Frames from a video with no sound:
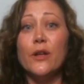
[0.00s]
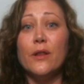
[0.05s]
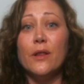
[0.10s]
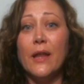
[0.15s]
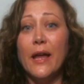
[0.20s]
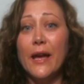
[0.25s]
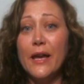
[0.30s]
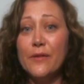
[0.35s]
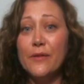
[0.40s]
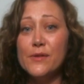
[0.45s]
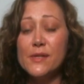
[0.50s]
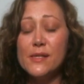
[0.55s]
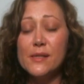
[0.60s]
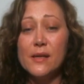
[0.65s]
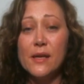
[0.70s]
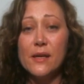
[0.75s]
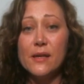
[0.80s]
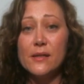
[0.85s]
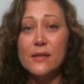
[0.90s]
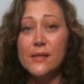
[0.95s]

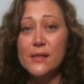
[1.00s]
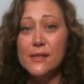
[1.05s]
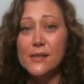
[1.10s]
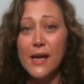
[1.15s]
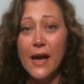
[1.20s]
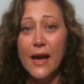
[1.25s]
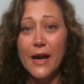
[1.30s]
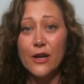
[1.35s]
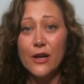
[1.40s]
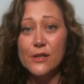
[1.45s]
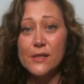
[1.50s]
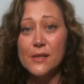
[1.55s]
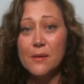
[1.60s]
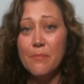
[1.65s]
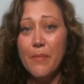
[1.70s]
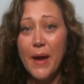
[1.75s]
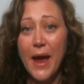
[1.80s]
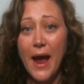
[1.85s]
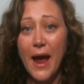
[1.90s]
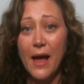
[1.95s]
life's desires
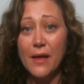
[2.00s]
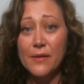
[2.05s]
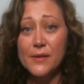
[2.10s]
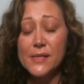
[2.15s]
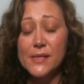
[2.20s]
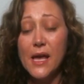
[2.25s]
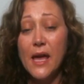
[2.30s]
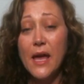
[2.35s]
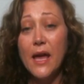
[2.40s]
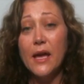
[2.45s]
and paths.